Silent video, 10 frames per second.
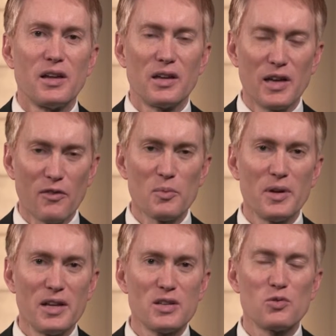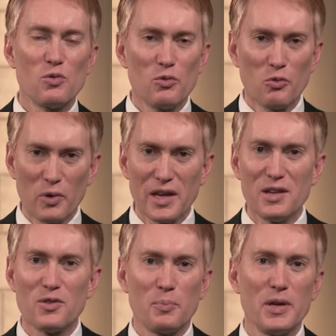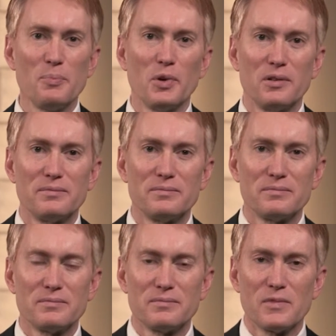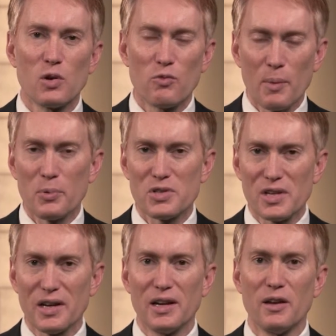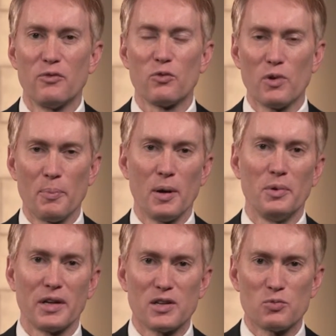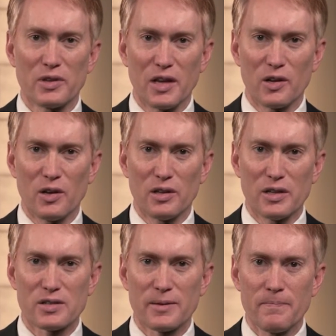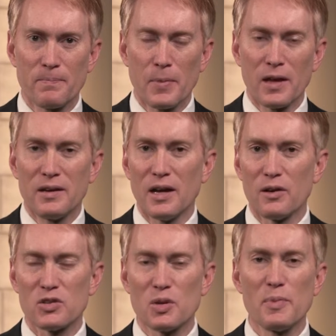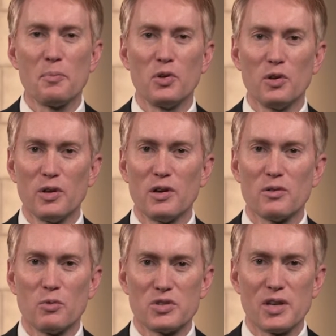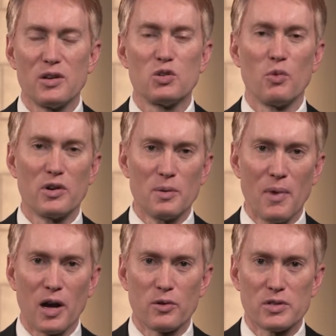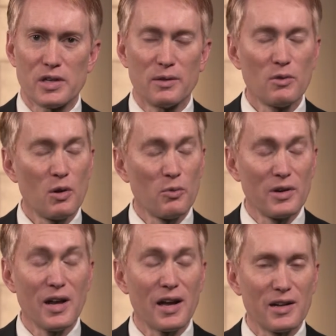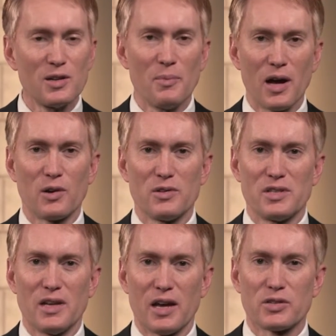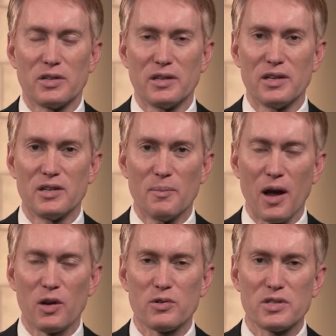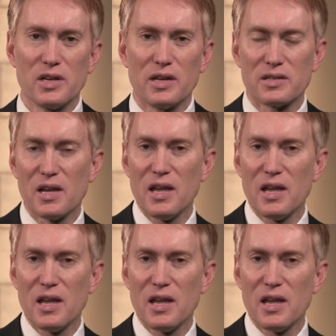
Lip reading: government is we the people. Representative republic is what they call us. Now, some people you'll hear will say we're a democracy. Well, we're not a democracy, actually. A democracy is